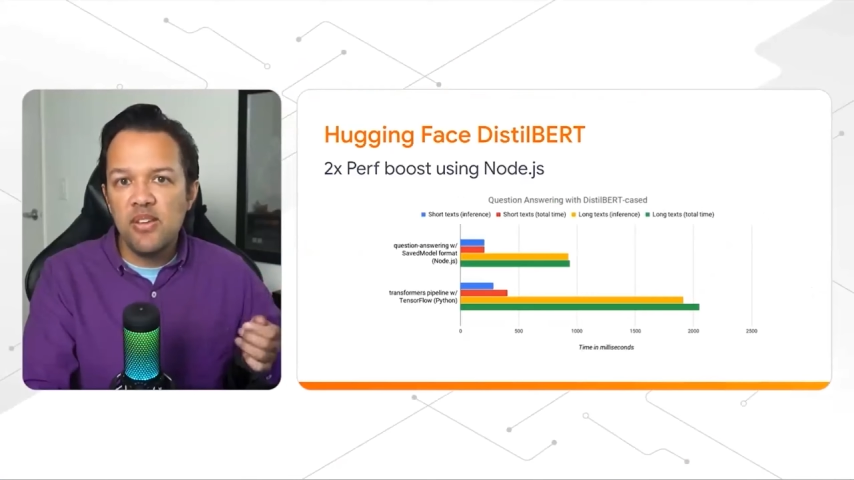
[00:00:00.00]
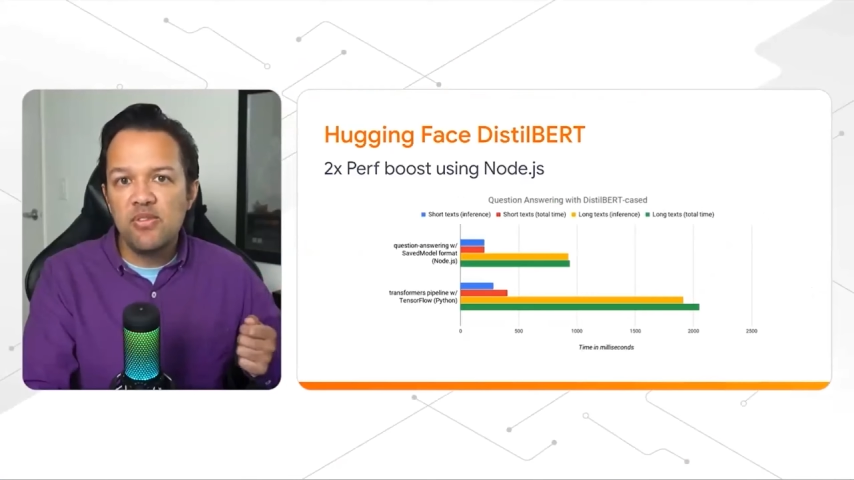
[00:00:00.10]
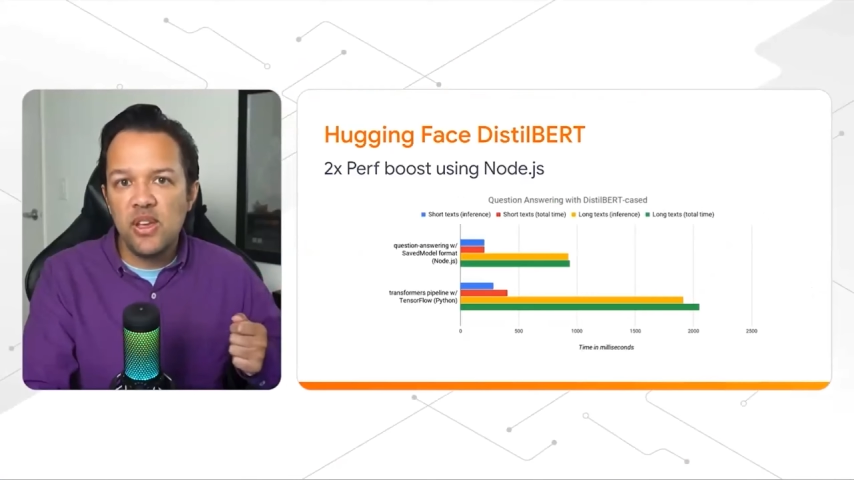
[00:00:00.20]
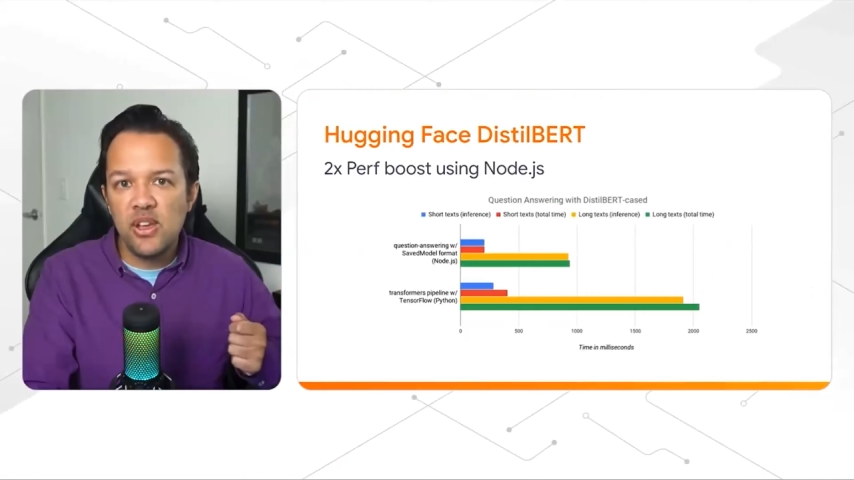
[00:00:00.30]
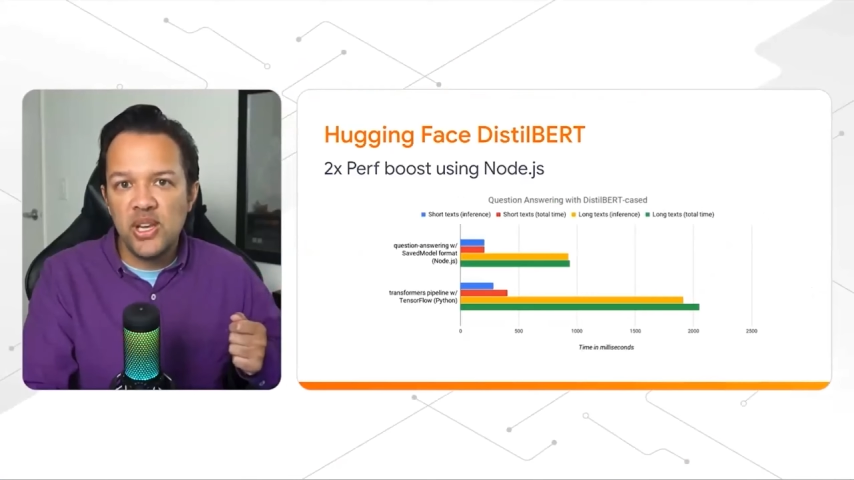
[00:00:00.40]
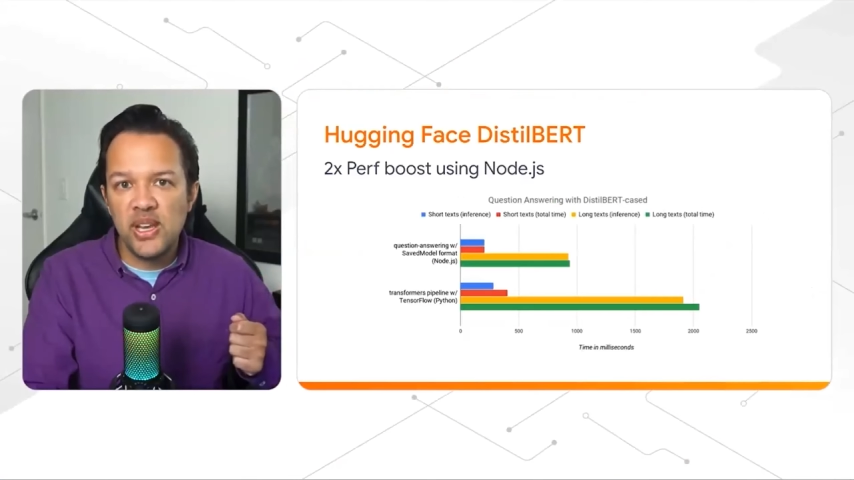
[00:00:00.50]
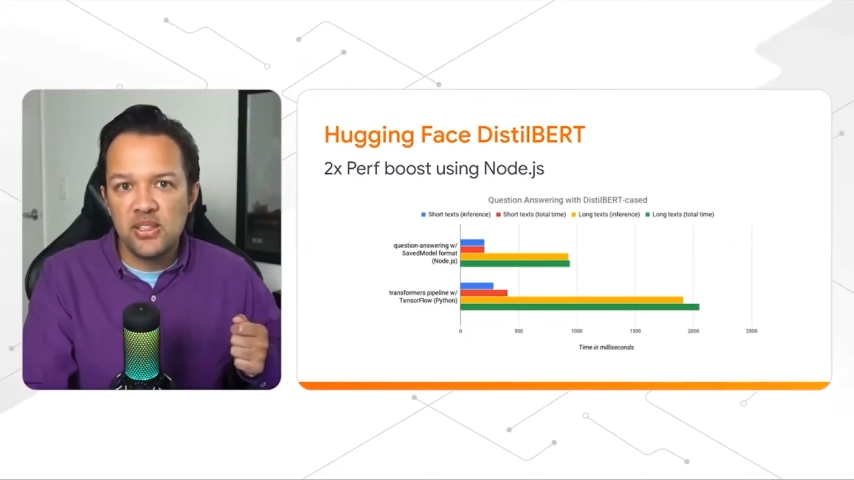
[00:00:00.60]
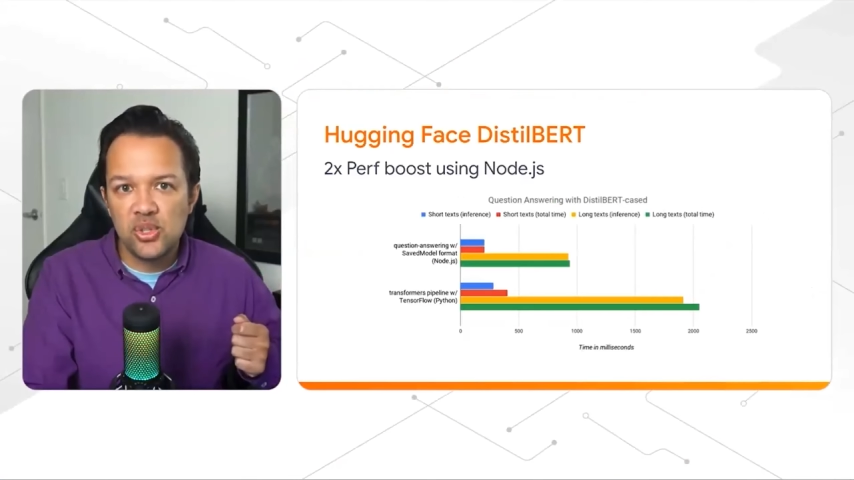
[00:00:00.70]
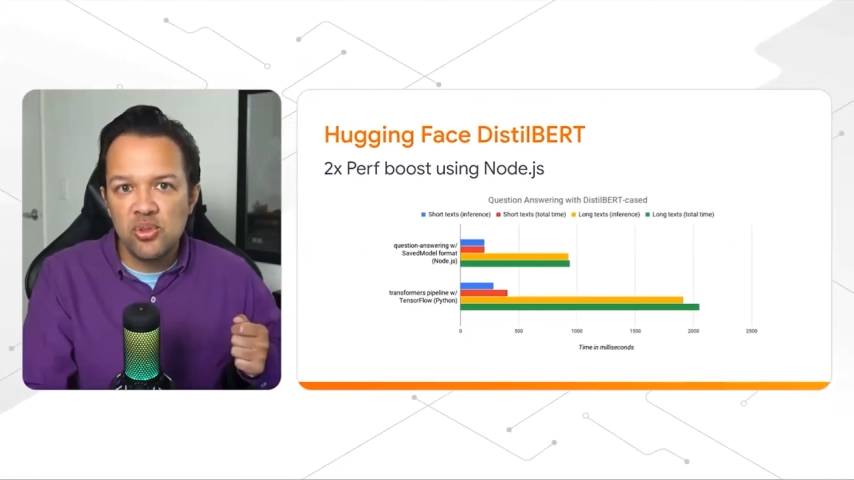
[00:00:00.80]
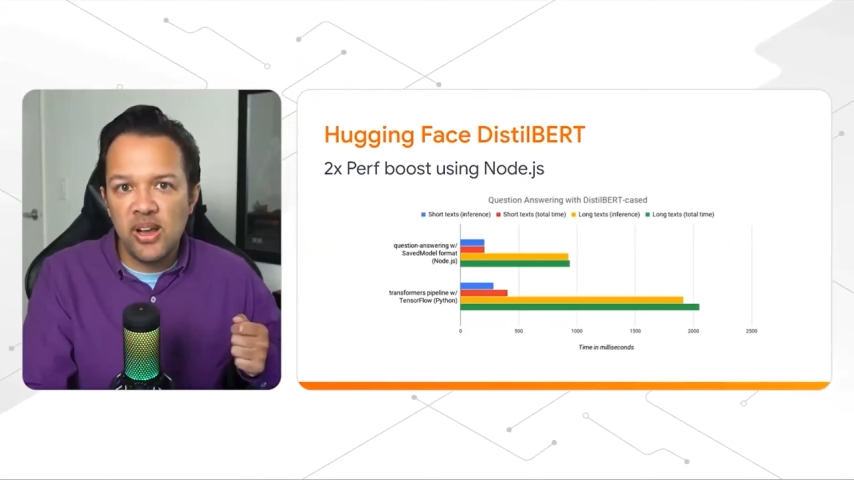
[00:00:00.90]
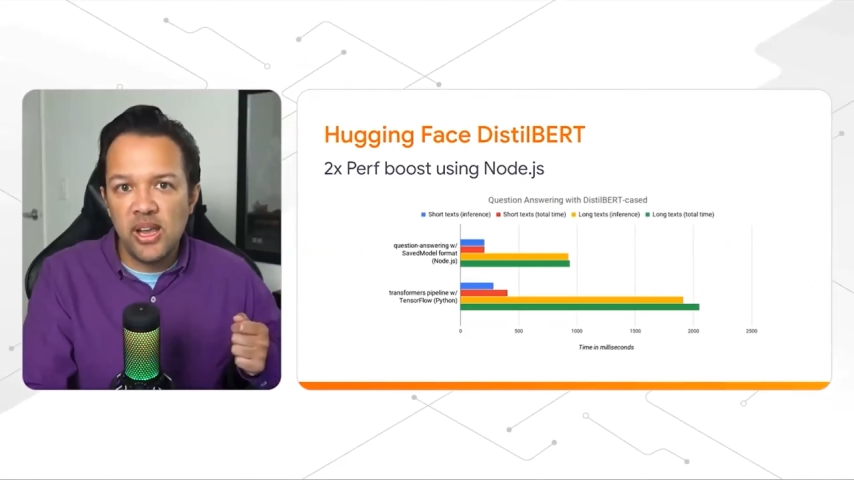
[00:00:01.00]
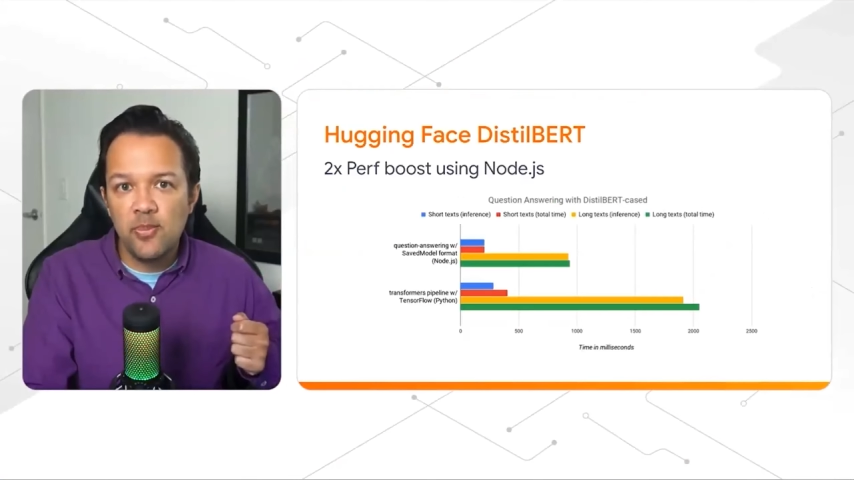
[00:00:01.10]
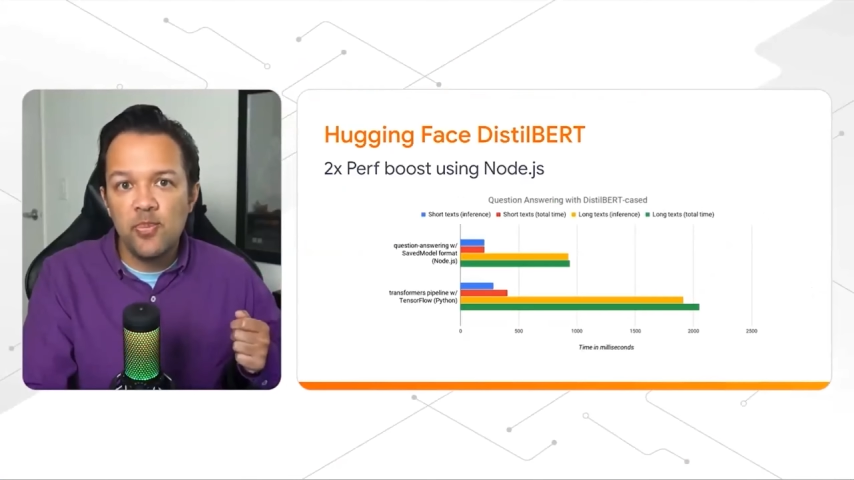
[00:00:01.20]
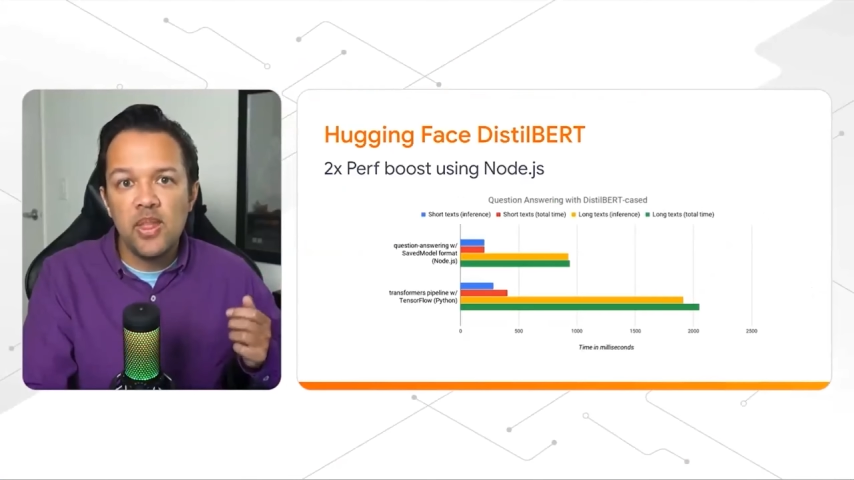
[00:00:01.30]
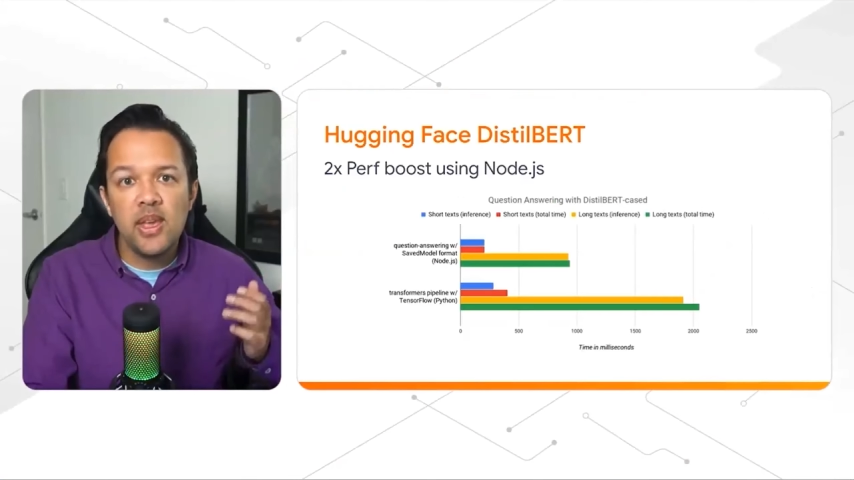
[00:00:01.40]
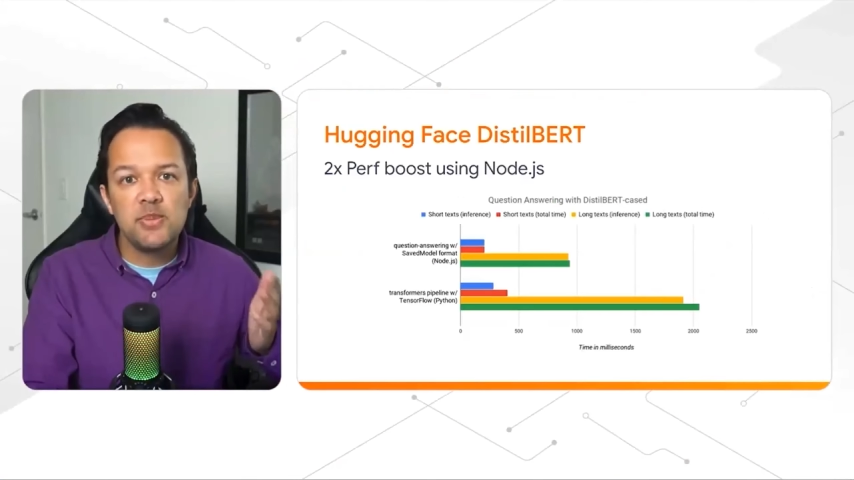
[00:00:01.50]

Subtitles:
want to give Node.js a try,